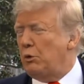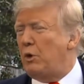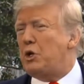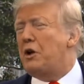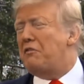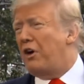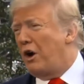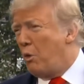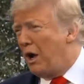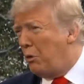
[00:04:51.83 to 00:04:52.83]
We're doing
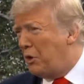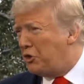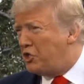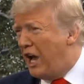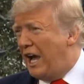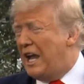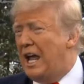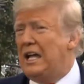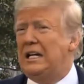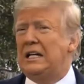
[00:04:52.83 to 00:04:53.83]
very well with
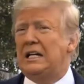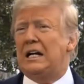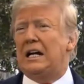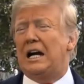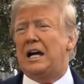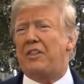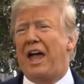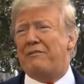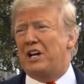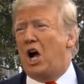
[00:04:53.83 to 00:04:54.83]
China. They're
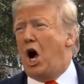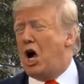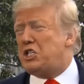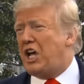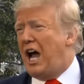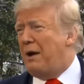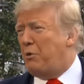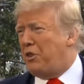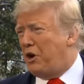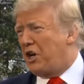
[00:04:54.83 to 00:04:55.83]
having a hard time
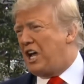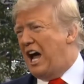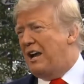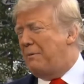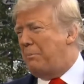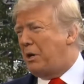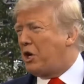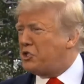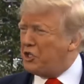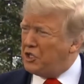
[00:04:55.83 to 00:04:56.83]
with their economy
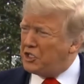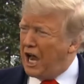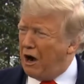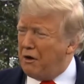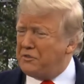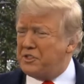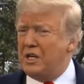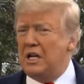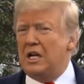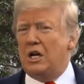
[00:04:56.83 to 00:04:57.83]
because of the tariffs.
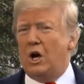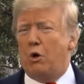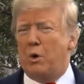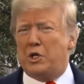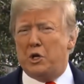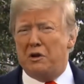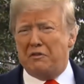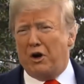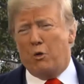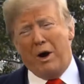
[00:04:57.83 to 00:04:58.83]
We're doing
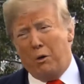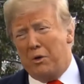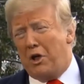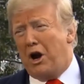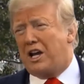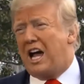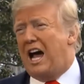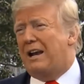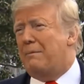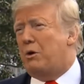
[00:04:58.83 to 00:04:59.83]
very well with our
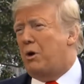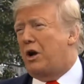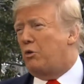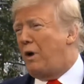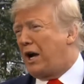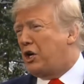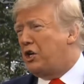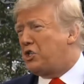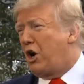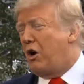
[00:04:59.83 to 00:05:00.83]
economy. We're at
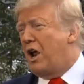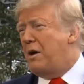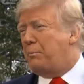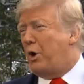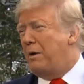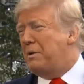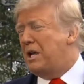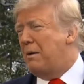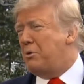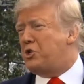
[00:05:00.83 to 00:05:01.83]
records. Our unemployment
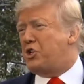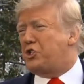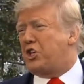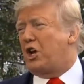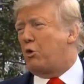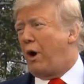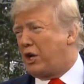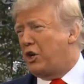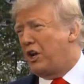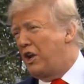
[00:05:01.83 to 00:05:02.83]
numbers just hit a
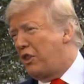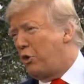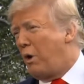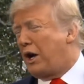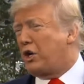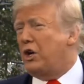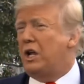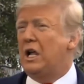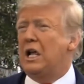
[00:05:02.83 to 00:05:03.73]
record, another record.